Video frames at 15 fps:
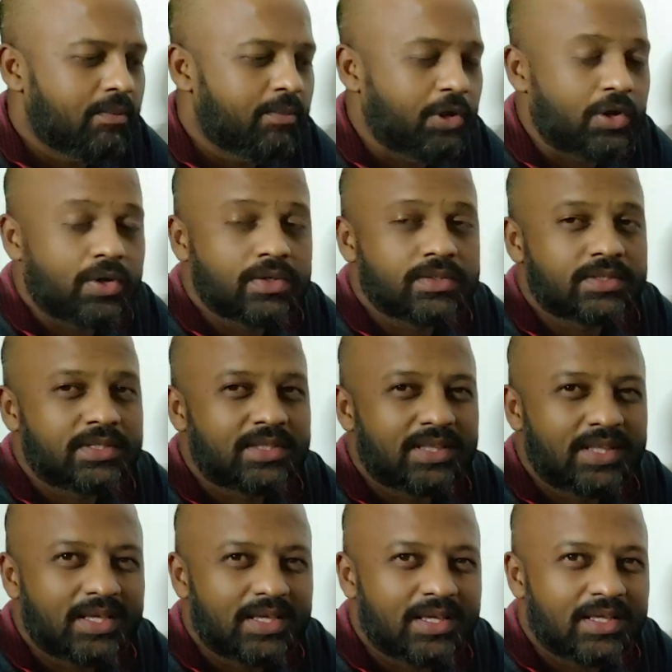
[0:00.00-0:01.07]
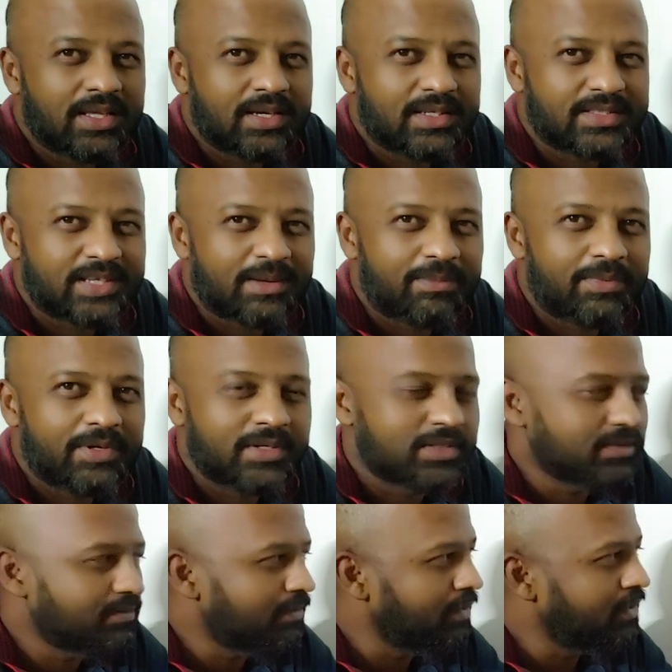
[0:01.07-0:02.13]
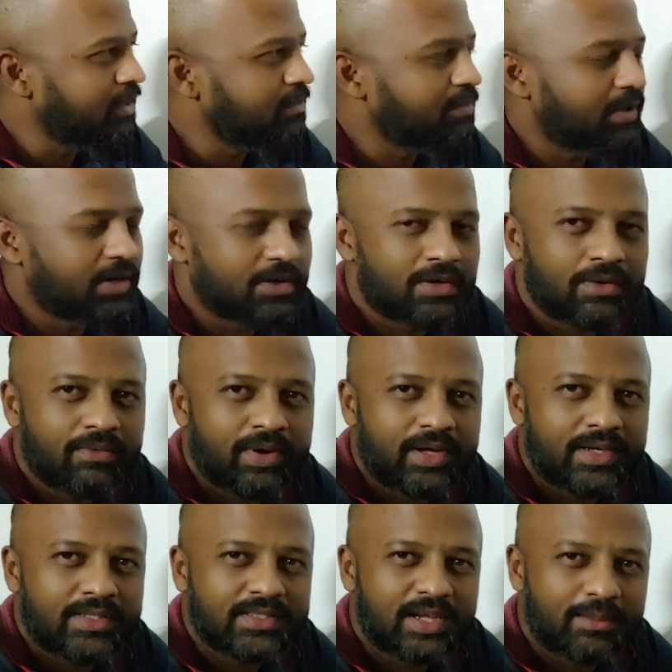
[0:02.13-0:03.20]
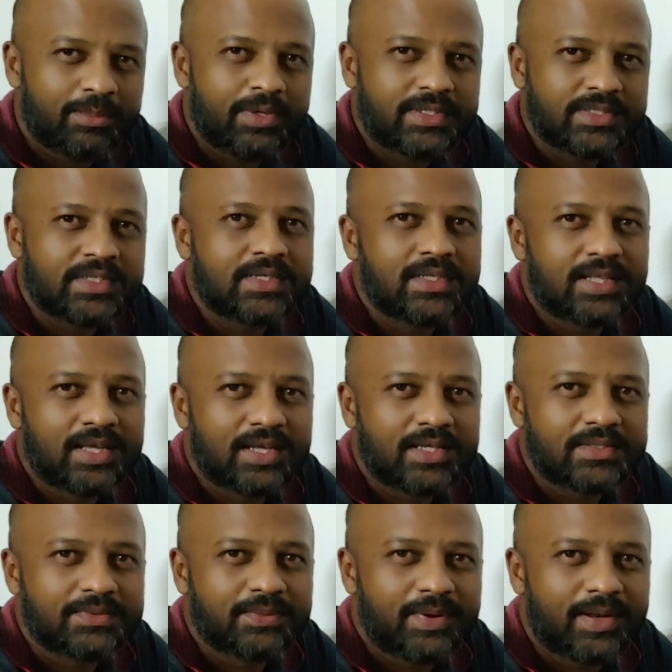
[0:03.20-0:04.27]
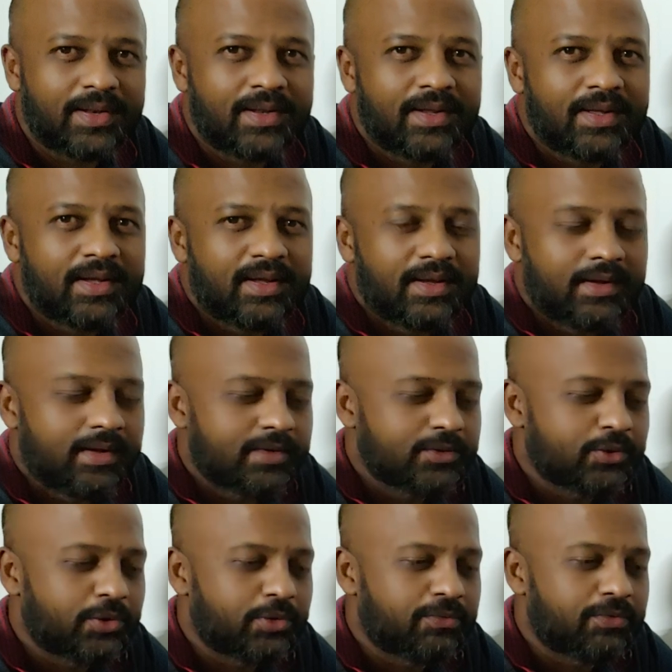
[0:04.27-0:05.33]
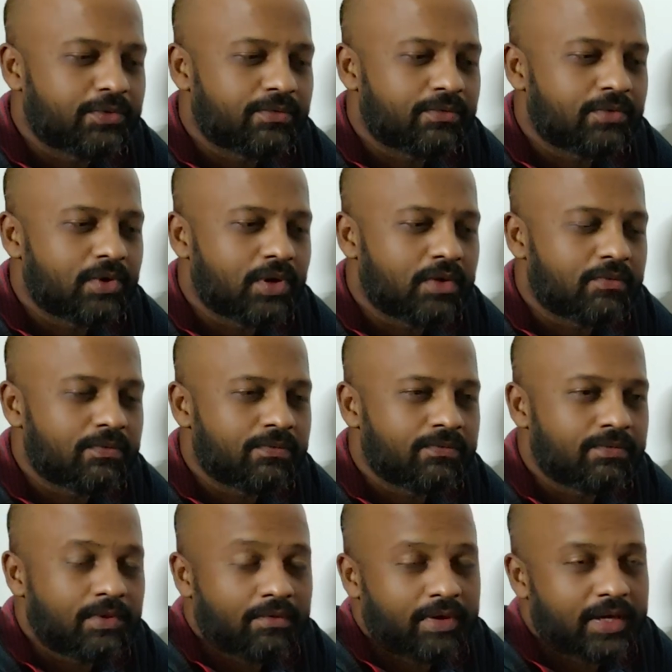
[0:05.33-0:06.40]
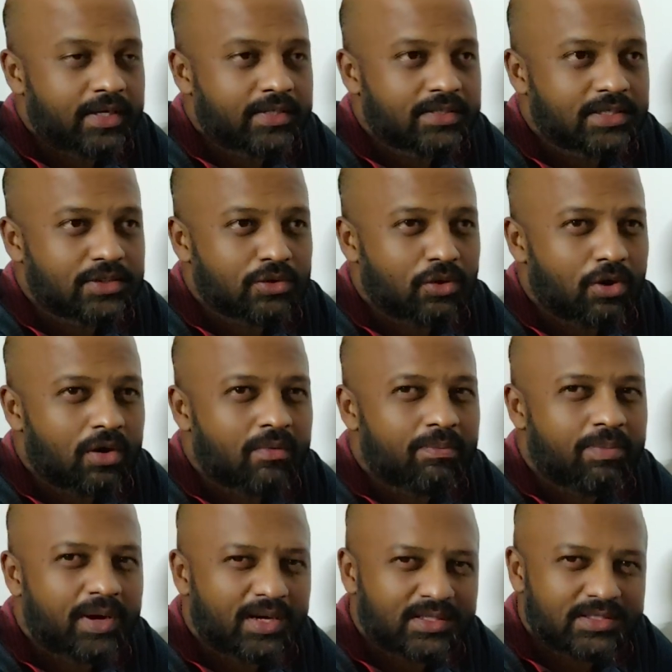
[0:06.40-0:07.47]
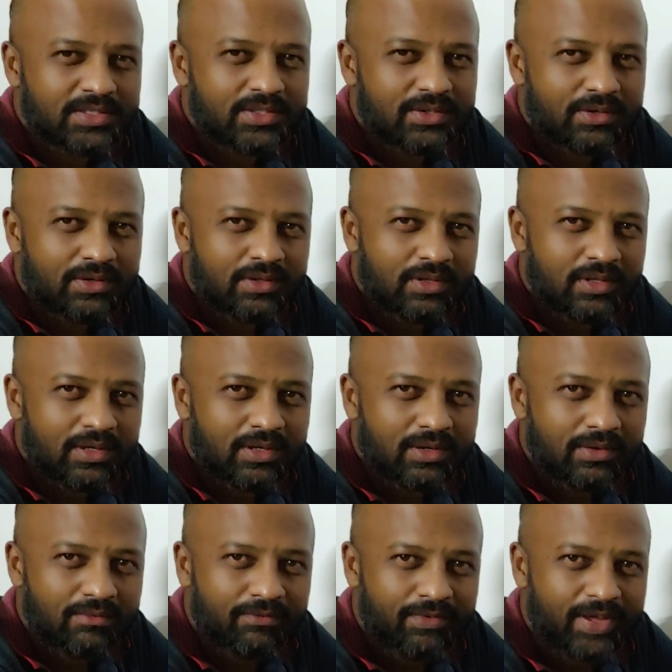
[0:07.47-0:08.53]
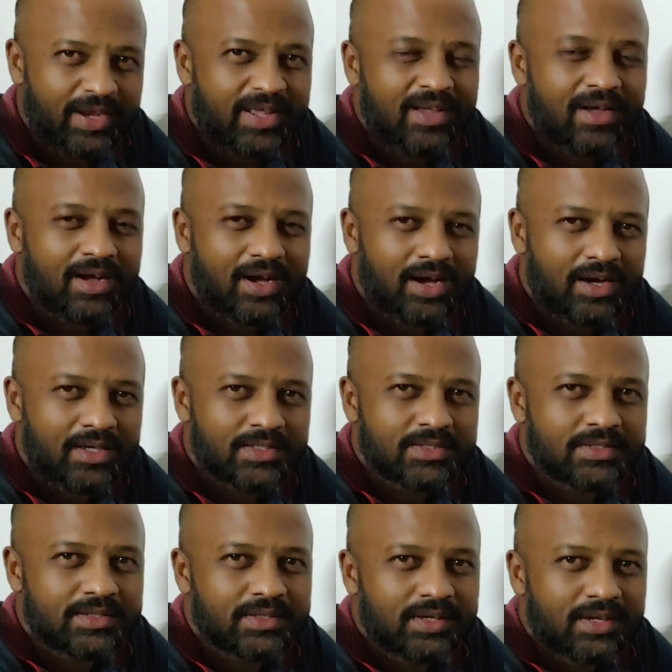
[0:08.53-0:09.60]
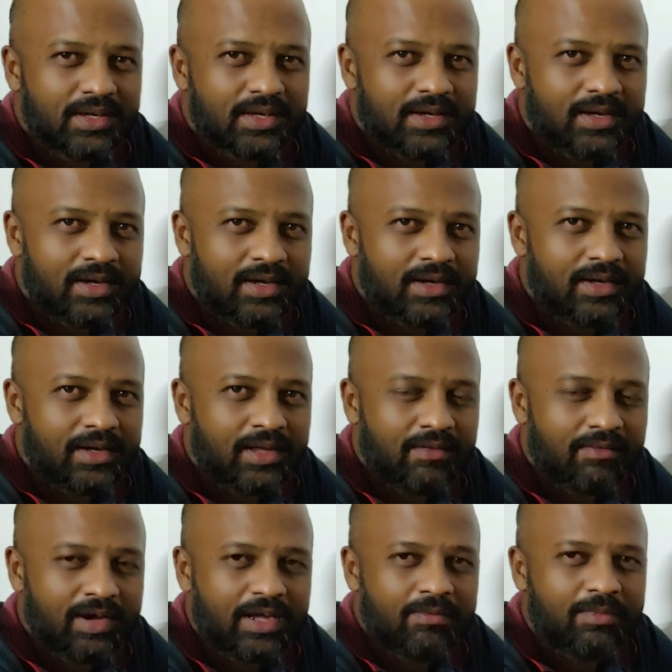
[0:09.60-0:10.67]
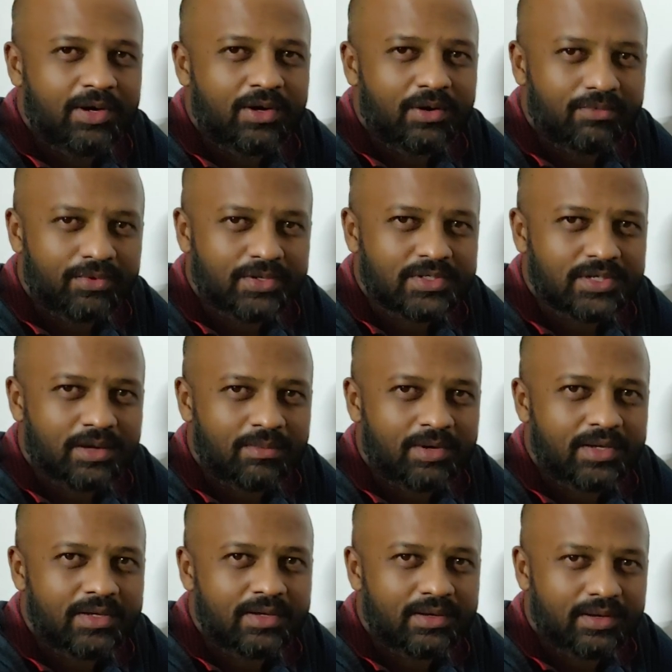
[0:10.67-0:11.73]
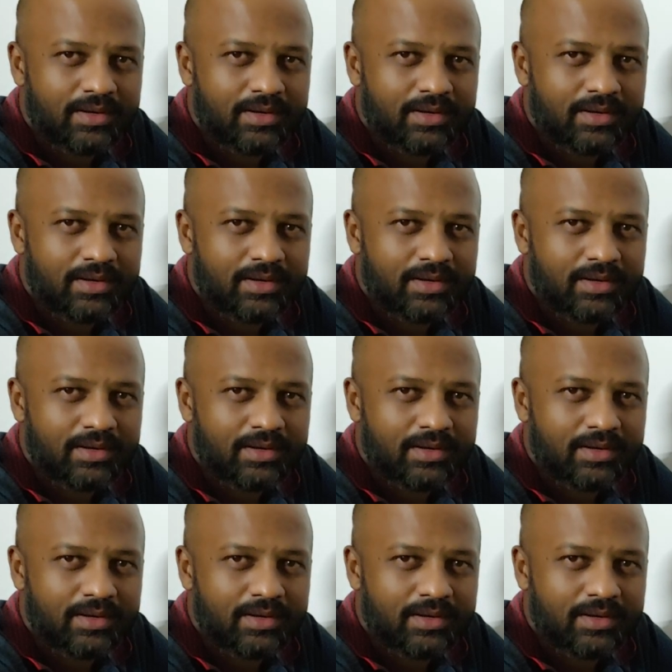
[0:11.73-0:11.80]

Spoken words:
Because the receptors for this particular virus are present there as well. So if the virus has got past the very harsh environment of your stomach,